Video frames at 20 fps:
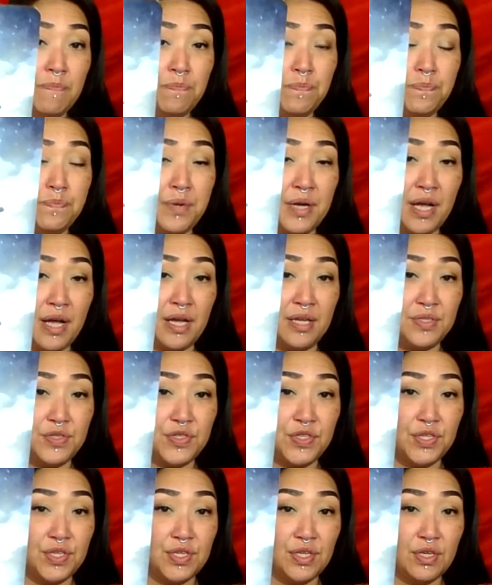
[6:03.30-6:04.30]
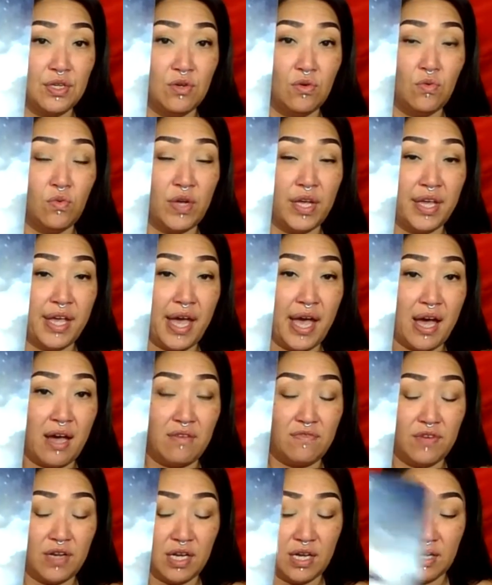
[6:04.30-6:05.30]
but we
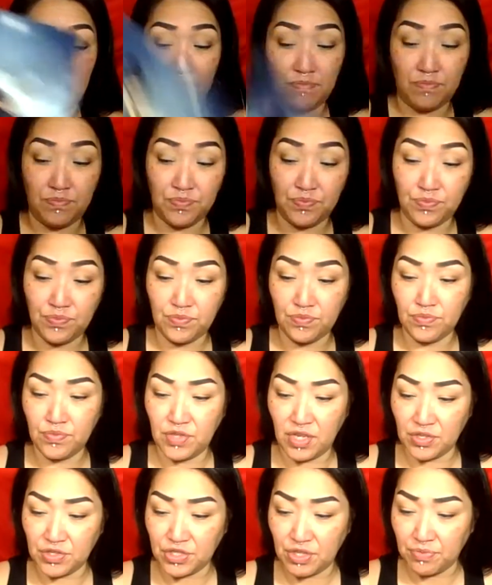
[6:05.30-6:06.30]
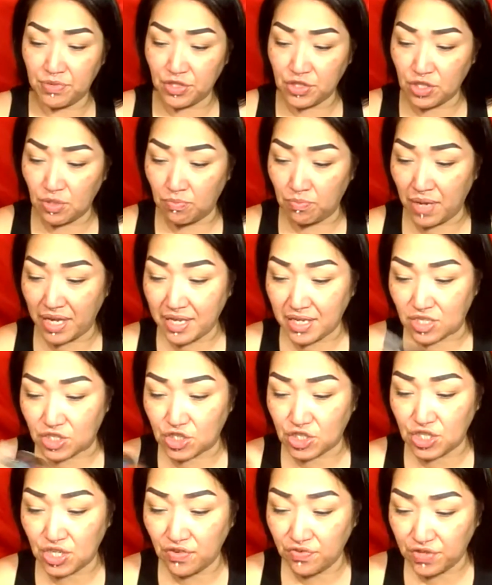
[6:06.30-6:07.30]
have done something to make a
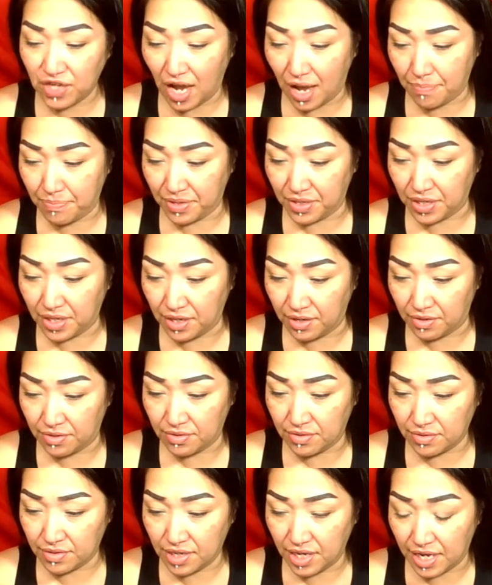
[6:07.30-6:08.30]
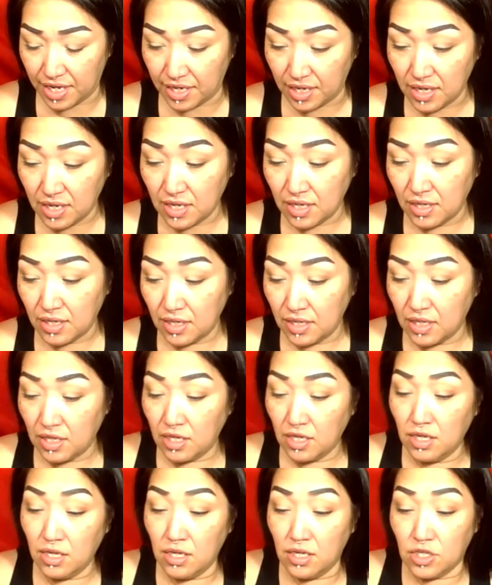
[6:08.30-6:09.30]
shift happen here. Okay,
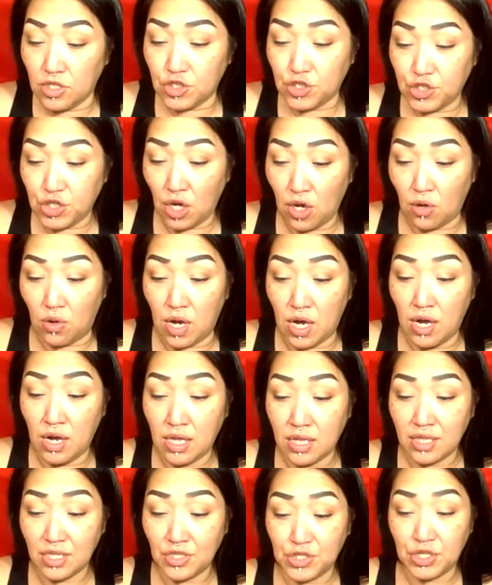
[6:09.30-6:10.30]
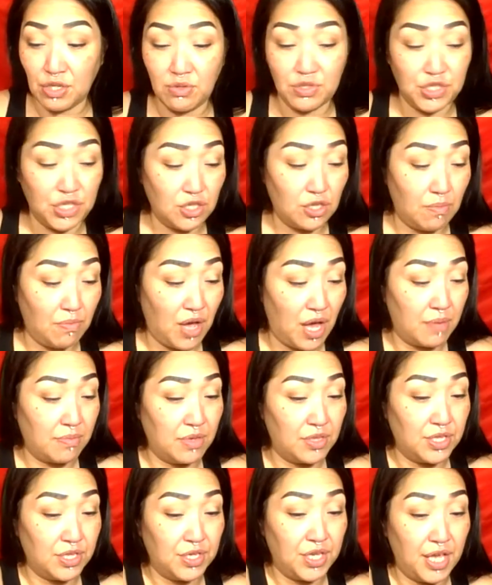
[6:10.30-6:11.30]
so let's see what's at the bottom
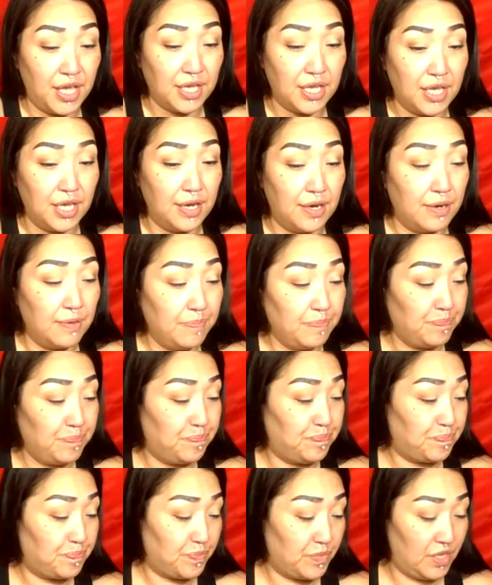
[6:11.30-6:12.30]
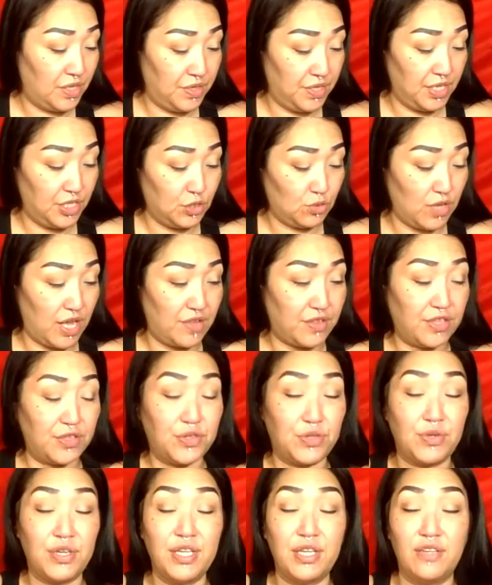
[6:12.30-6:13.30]
of the deck here. In this, we have the
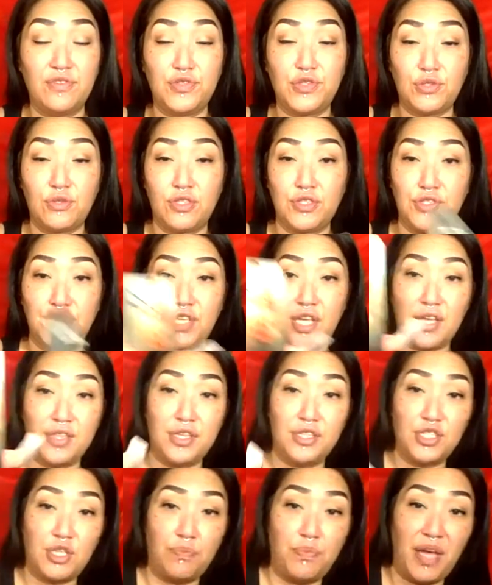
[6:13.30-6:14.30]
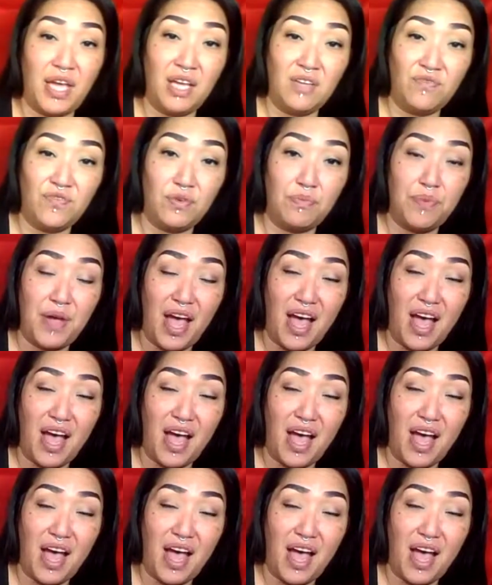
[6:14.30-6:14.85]
Three of Swords. Yeah, there's a pain